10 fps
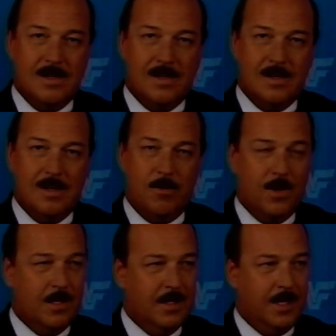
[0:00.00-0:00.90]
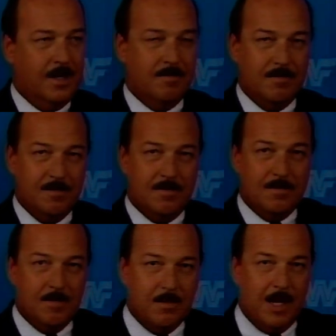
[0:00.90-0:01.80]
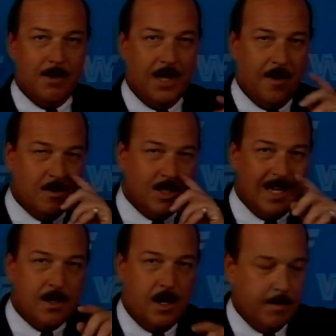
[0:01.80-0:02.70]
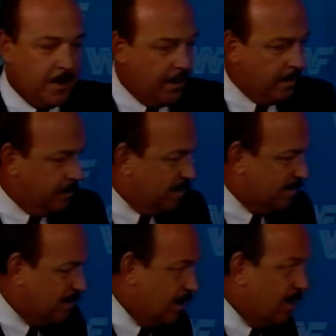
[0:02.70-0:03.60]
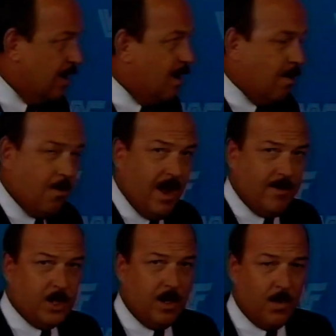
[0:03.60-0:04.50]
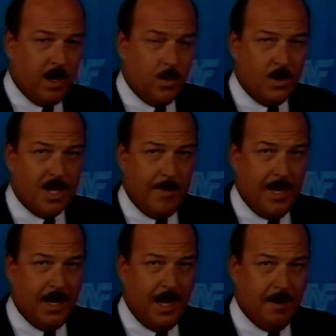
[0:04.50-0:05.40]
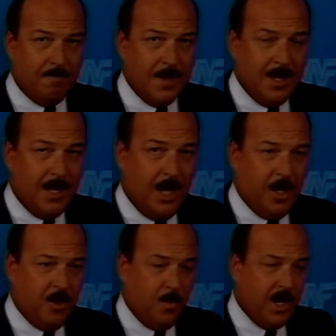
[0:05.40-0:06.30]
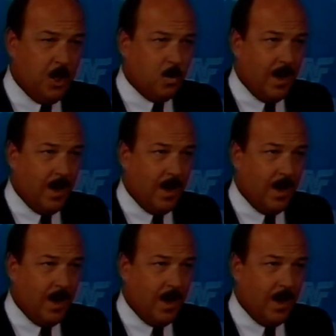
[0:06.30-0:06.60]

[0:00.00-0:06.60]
Oh, boy, I'll tell you. Many, many others. Ed Carpenter. Ravishing Rick Rude, come on in. You know, the way you